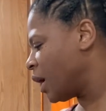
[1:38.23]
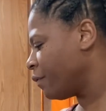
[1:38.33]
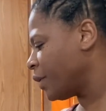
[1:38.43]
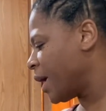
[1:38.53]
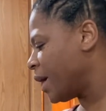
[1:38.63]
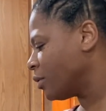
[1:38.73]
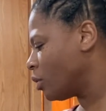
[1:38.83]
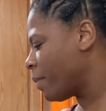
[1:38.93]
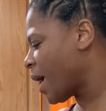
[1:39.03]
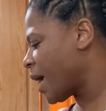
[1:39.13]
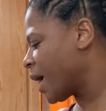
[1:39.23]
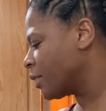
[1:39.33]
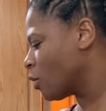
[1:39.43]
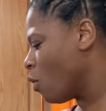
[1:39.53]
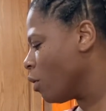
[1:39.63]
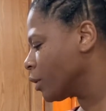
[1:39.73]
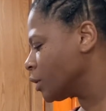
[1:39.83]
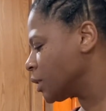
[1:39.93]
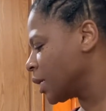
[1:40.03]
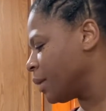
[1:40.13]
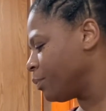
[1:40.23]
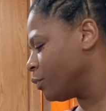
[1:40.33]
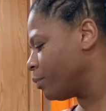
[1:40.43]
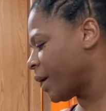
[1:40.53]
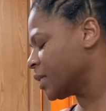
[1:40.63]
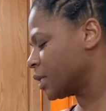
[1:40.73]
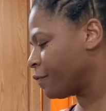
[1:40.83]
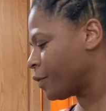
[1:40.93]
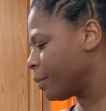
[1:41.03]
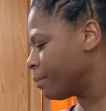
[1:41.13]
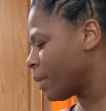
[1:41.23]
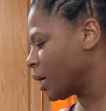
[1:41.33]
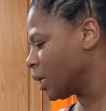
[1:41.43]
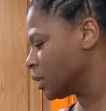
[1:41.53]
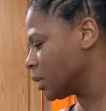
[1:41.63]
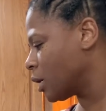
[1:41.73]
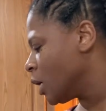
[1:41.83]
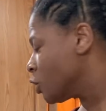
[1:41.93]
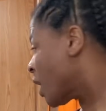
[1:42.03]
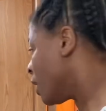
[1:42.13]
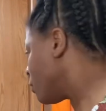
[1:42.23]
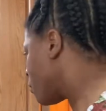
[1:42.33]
Carefully handle the bag at the corners to keep you basically from burning yourself. So I don't